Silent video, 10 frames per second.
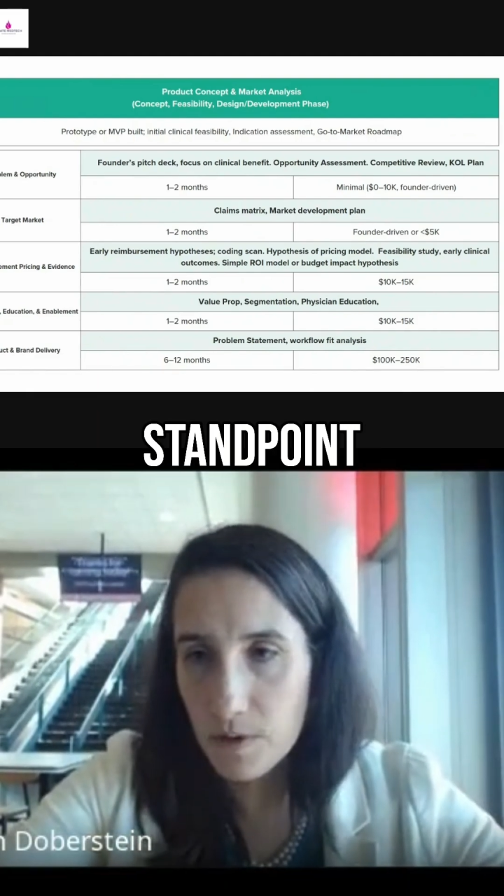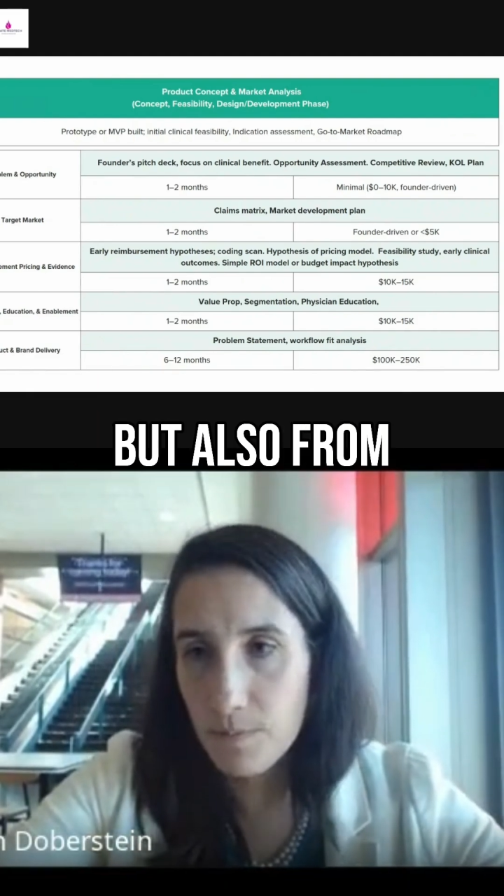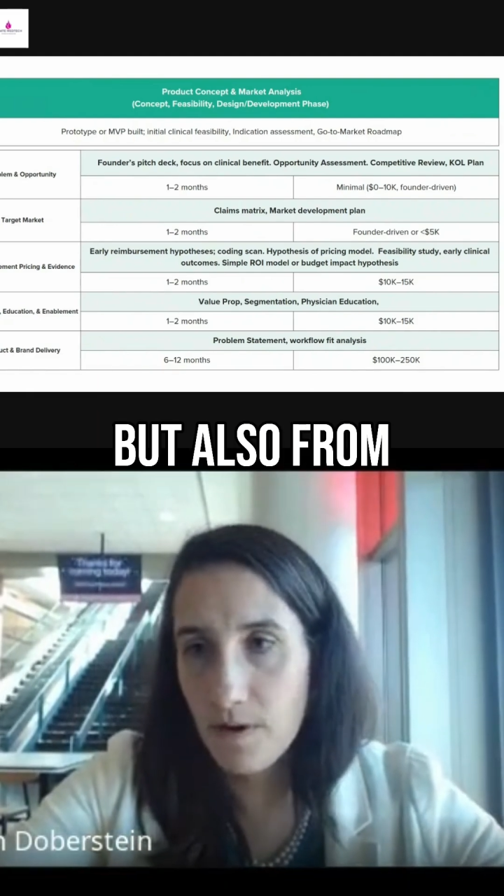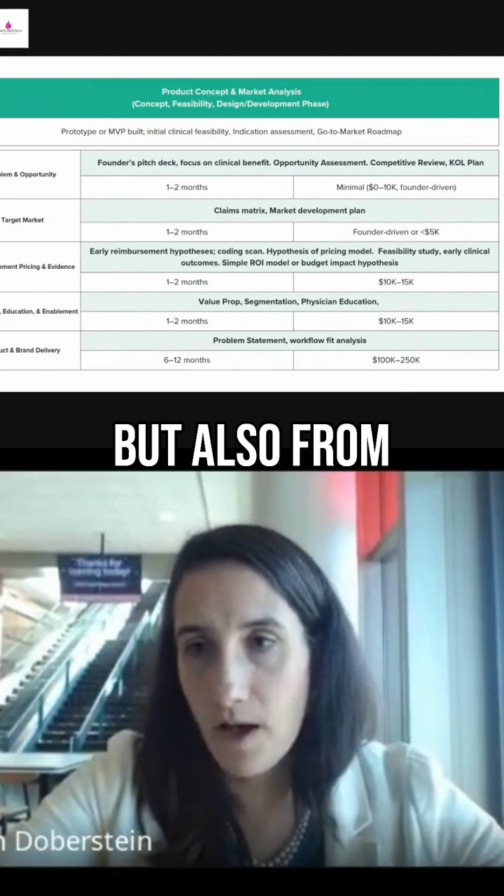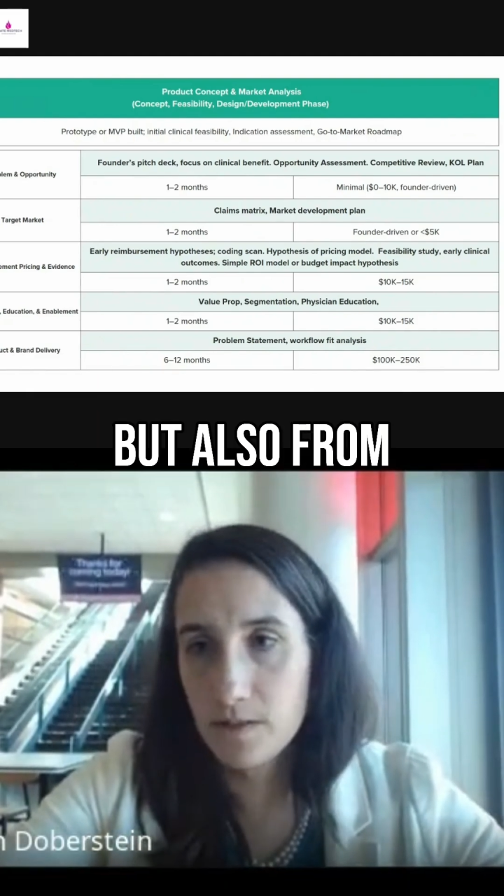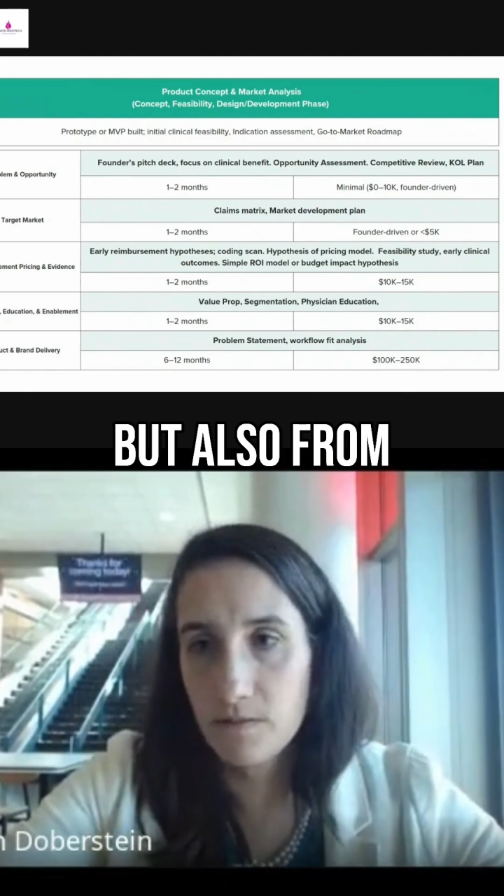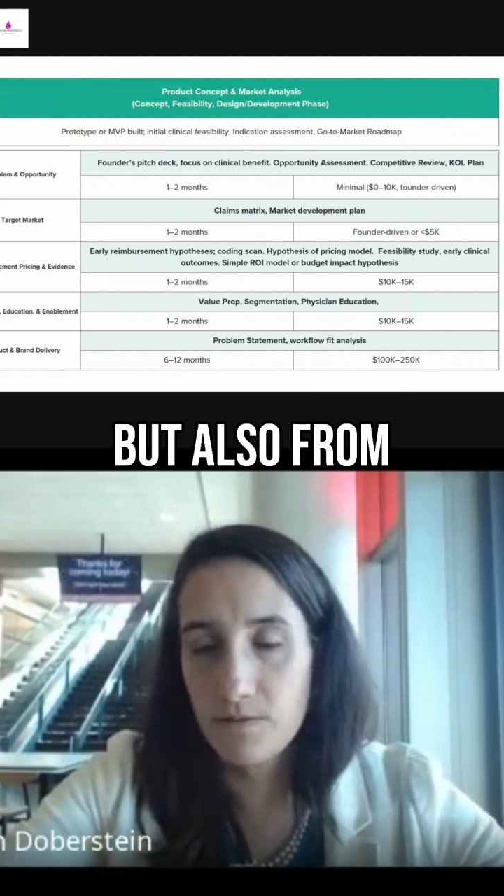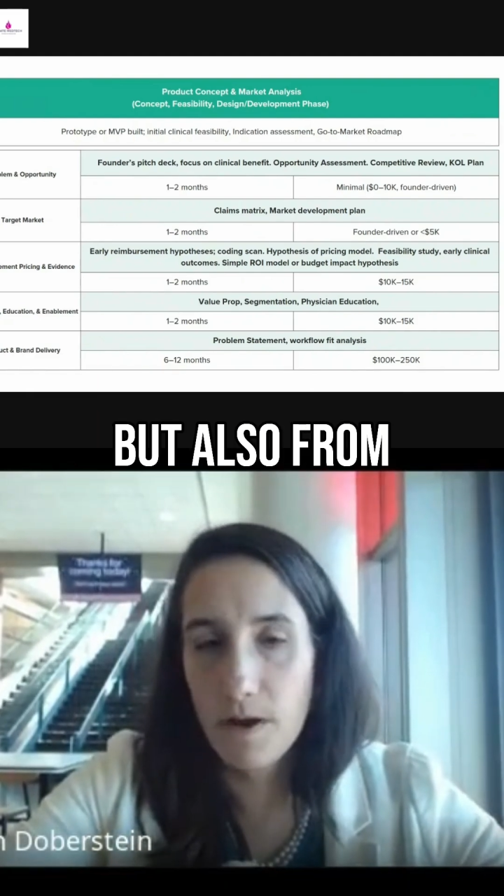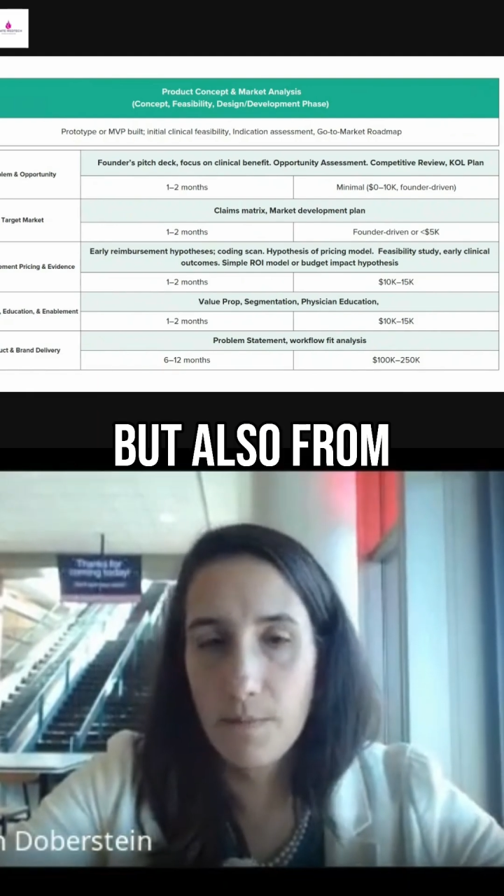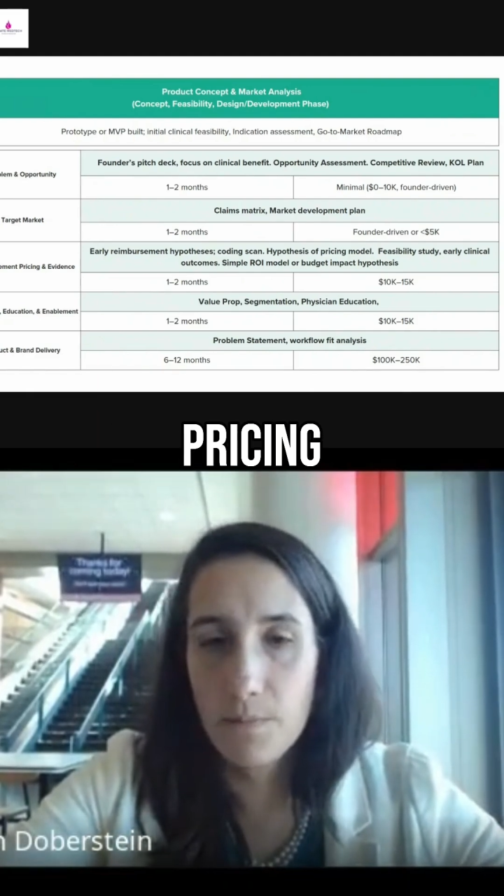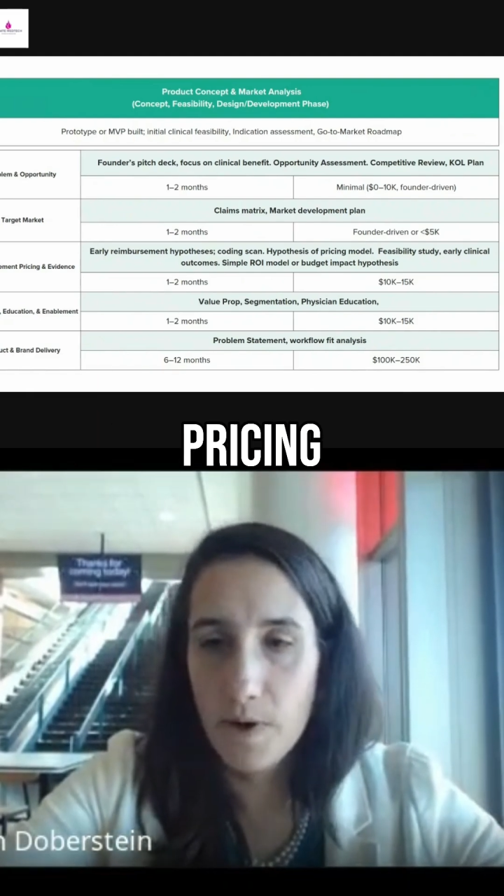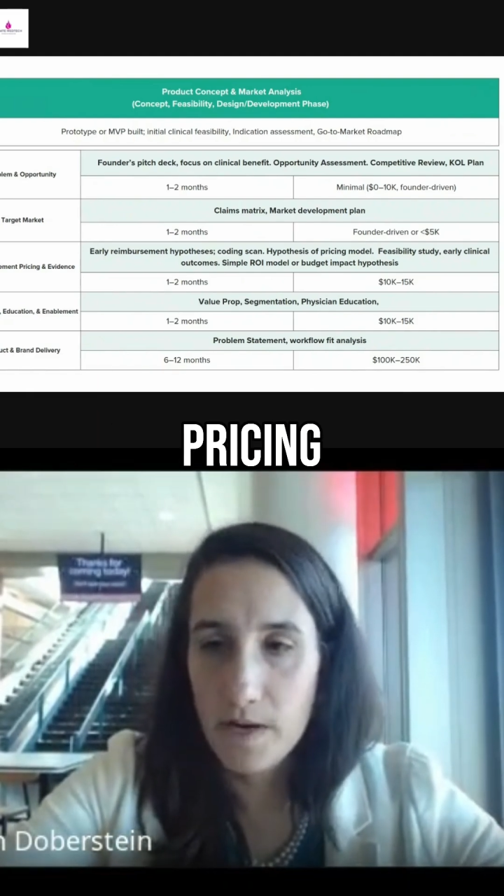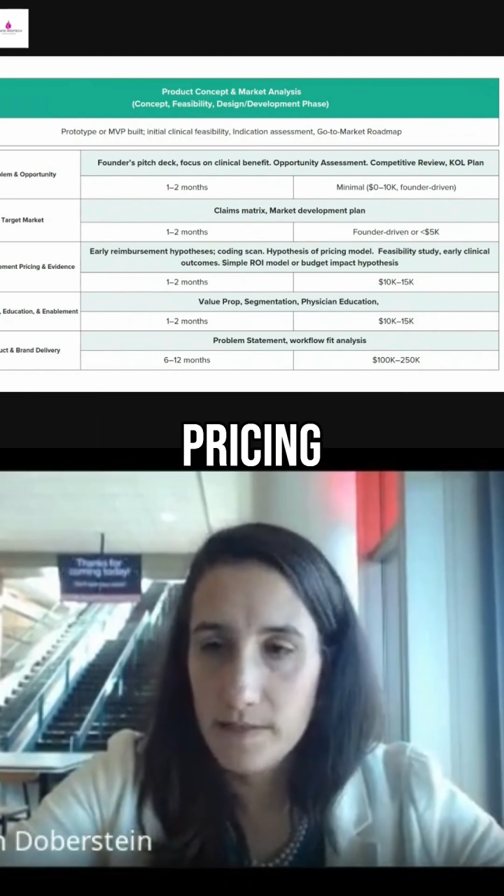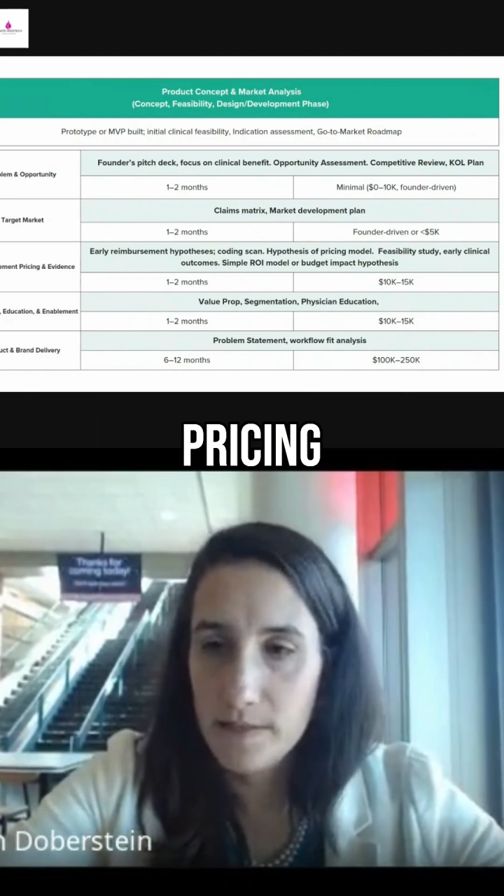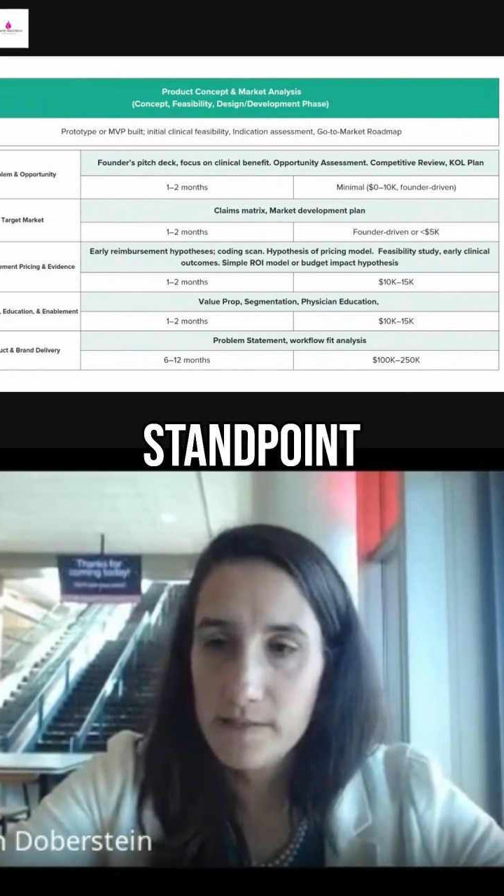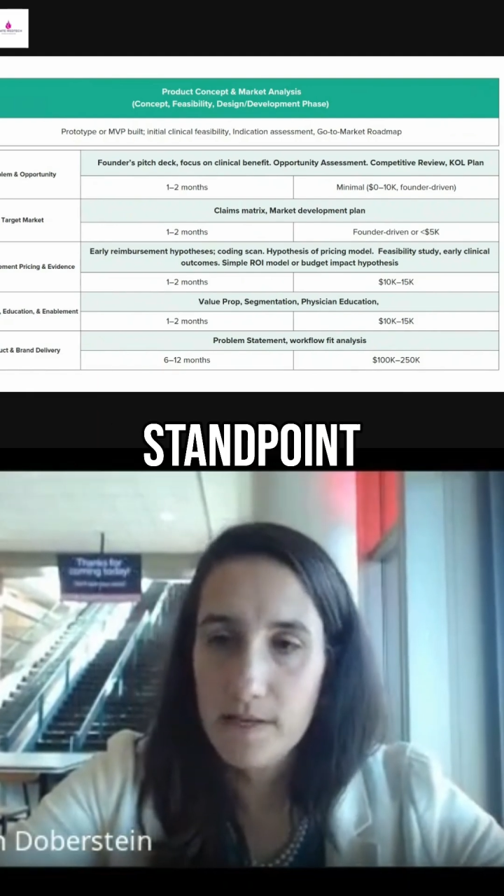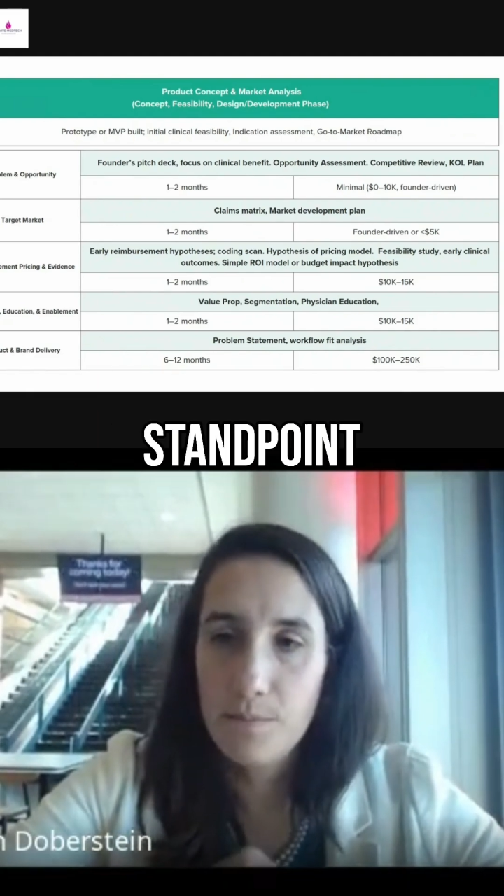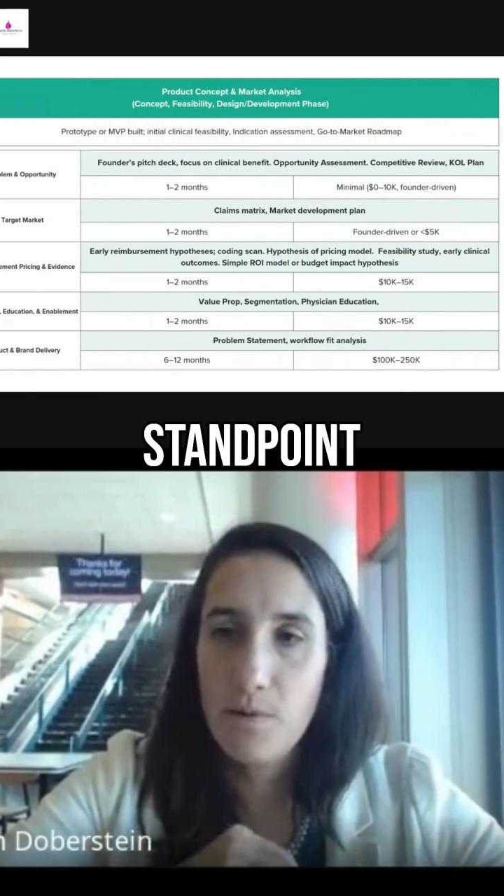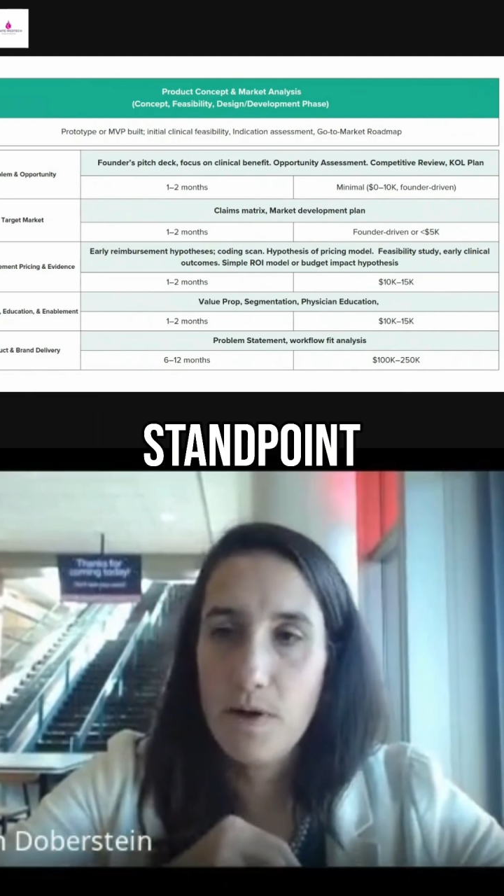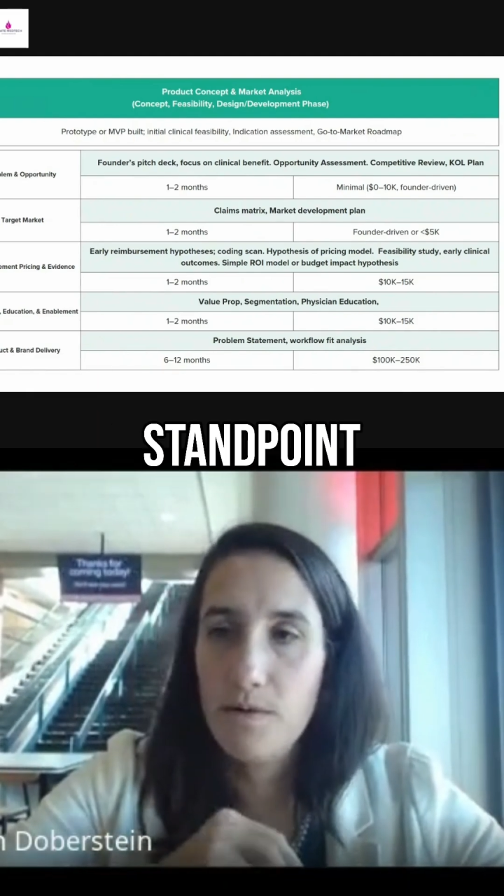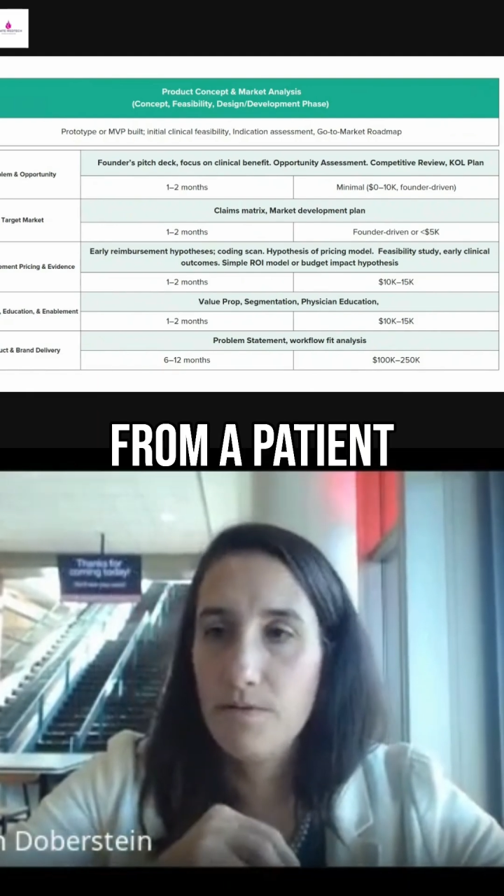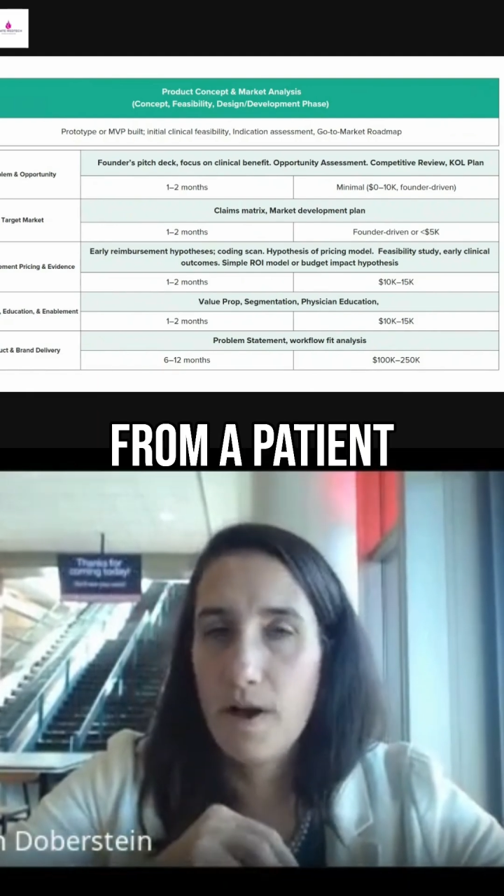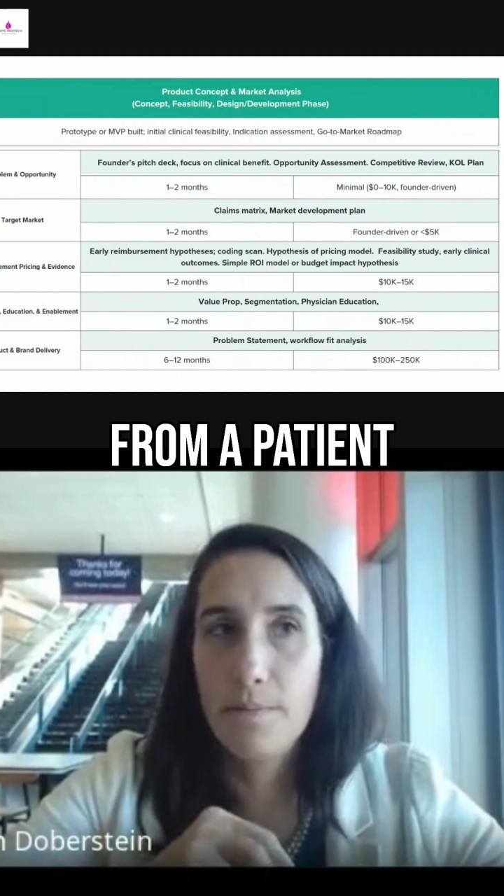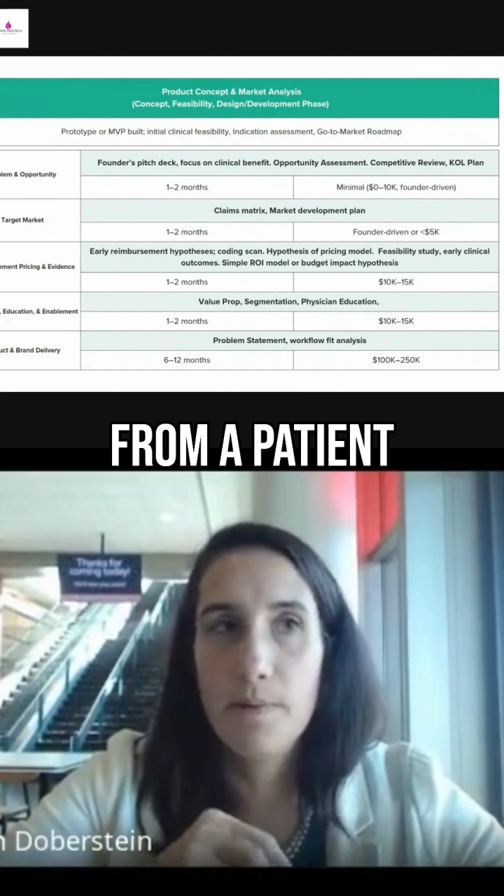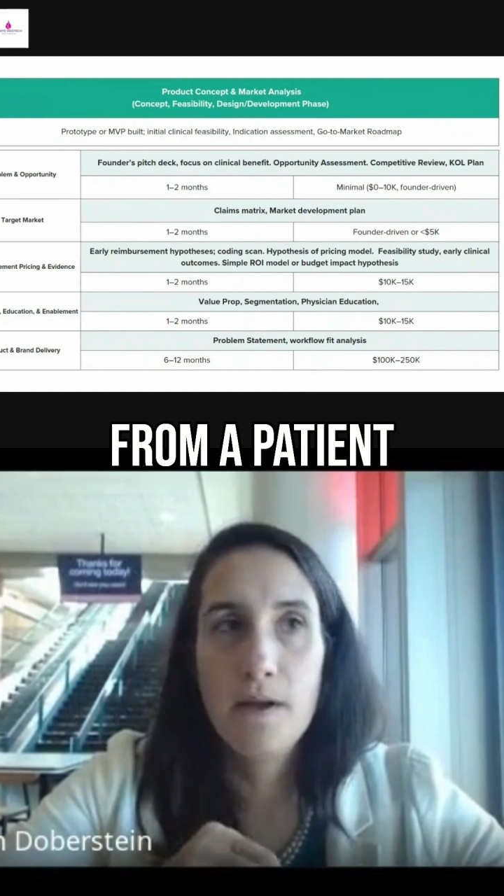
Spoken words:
but also from a pricing standpoint, from